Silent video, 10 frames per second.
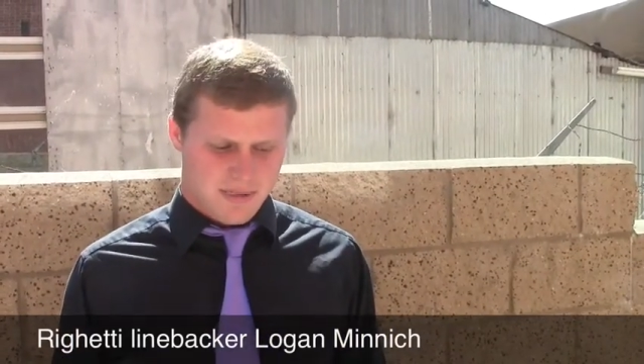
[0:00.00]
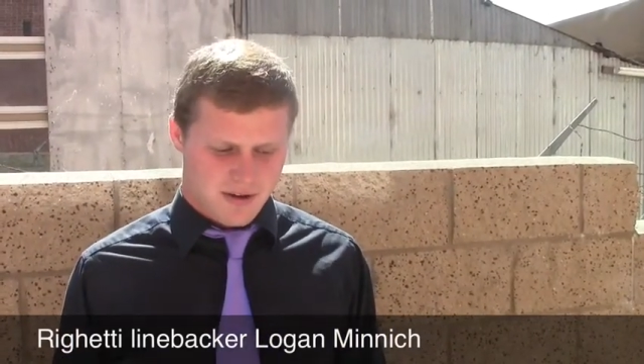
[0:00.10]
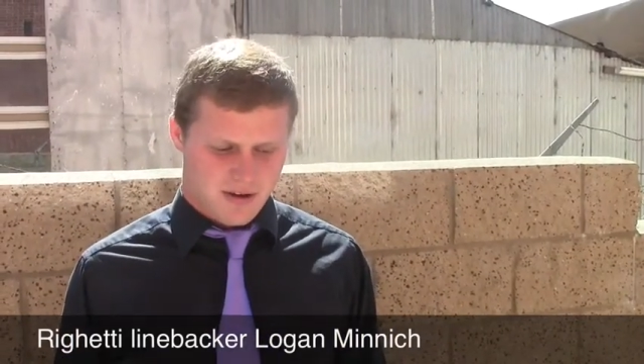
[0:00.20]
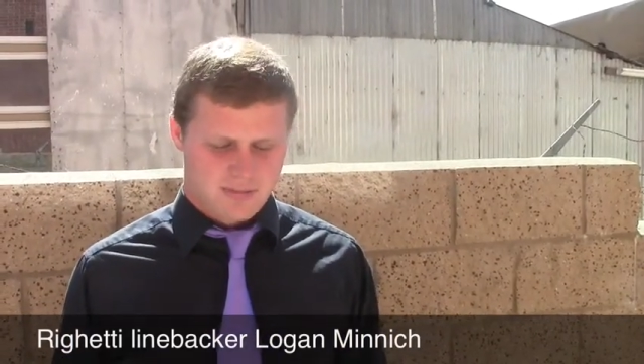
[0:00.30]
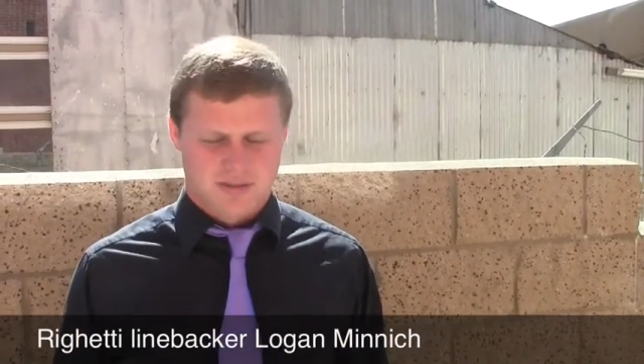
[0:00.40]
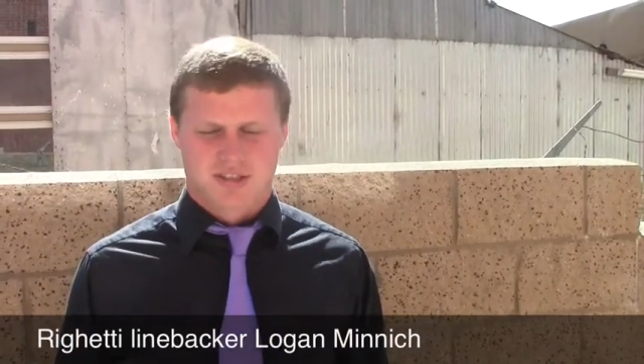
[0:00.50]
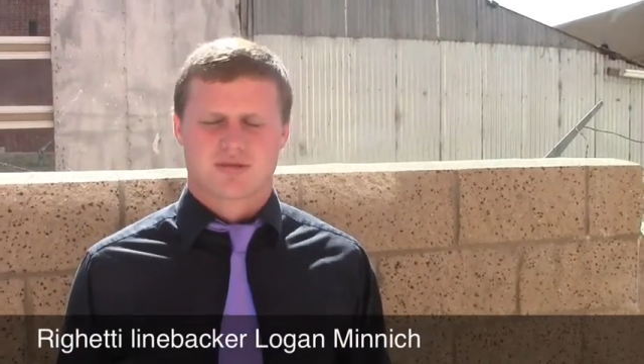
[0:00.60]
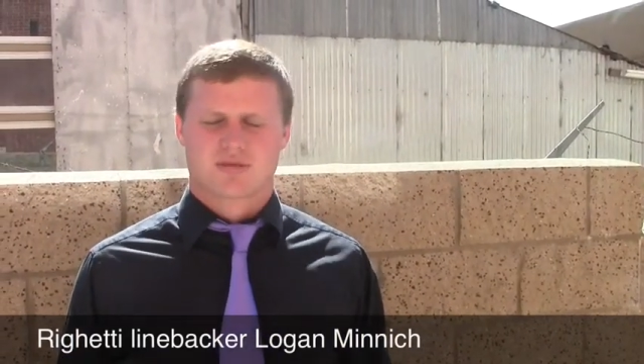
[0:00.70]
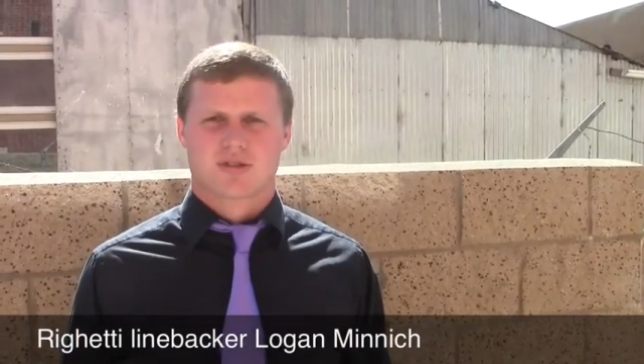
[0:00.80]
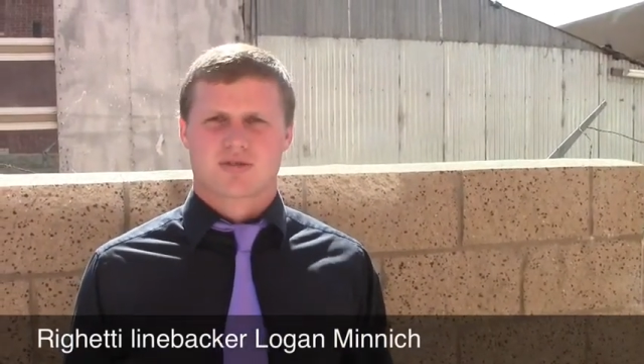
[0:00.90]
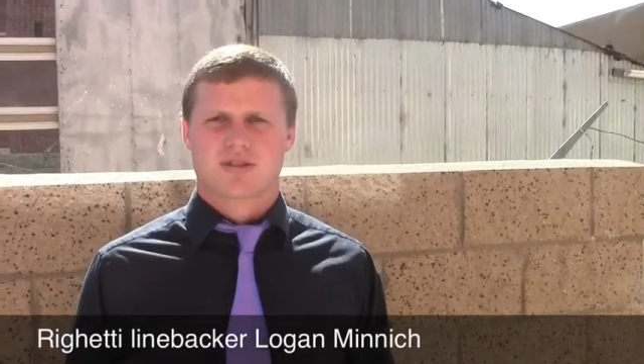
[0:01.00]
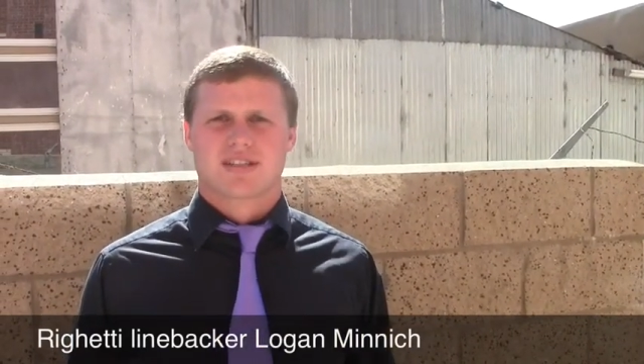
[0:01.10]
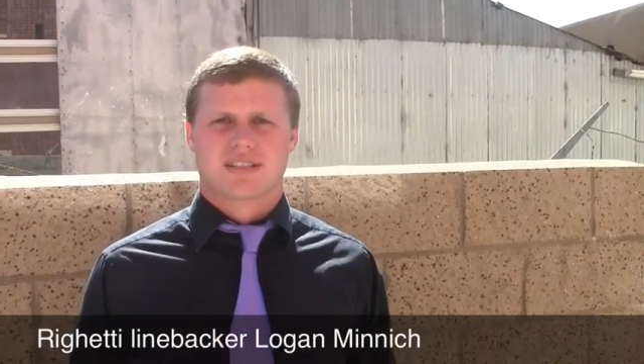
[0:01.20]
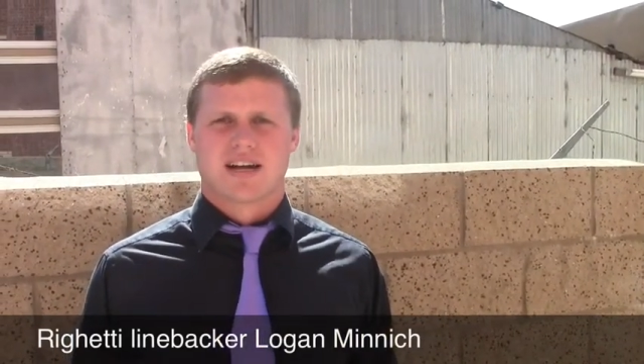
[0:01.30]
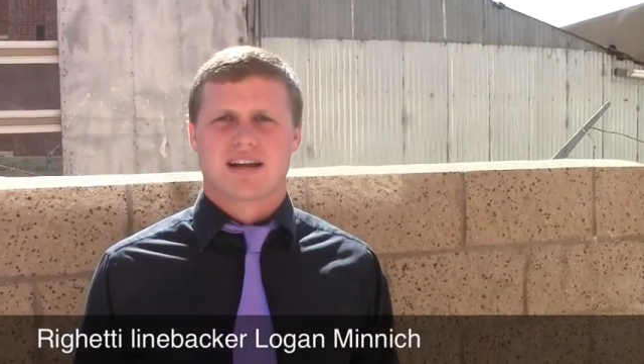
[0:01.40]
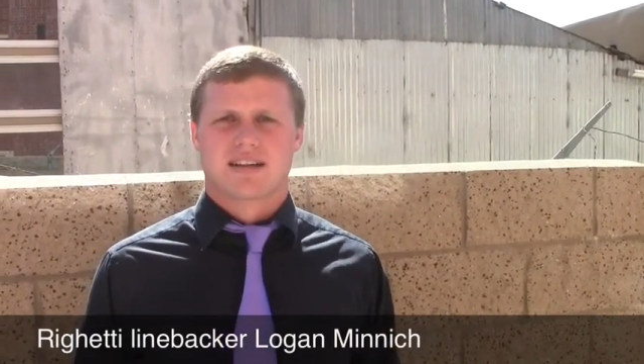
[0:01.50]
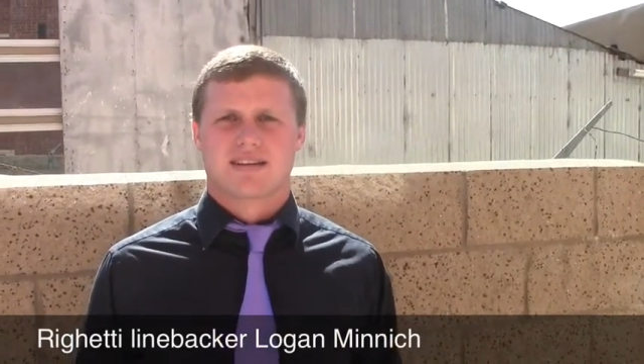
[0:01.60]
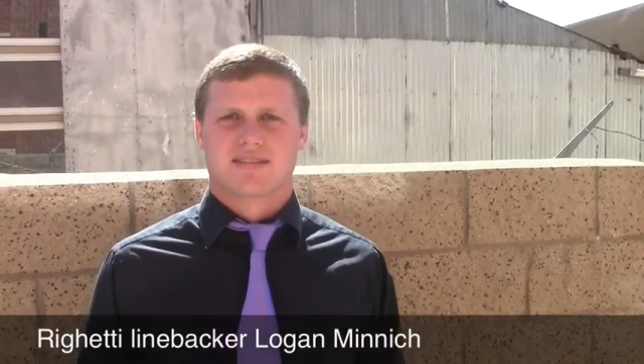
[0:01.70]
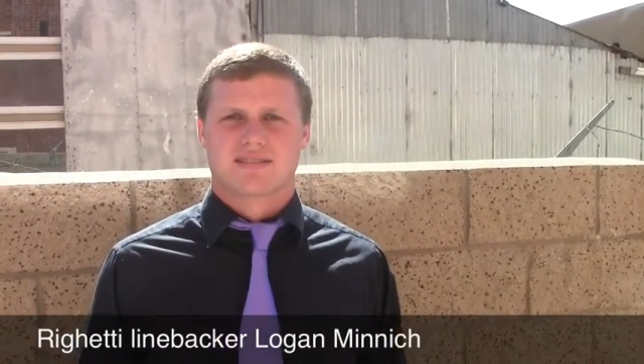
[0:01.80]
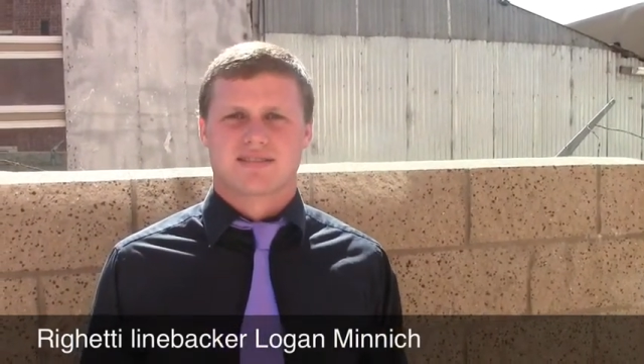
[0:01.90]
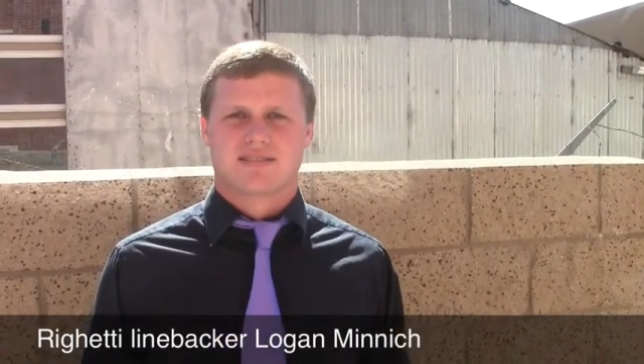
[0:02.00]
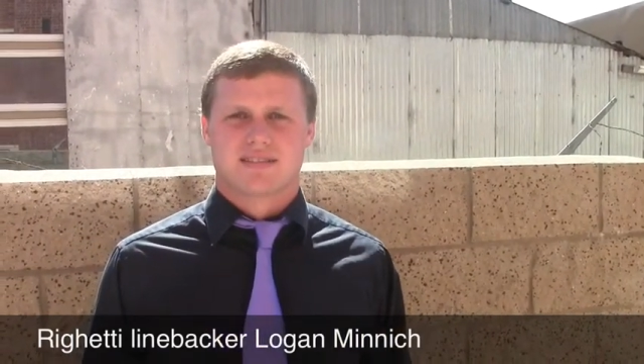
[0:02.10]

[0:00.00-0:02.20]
you know I'm just just really excited and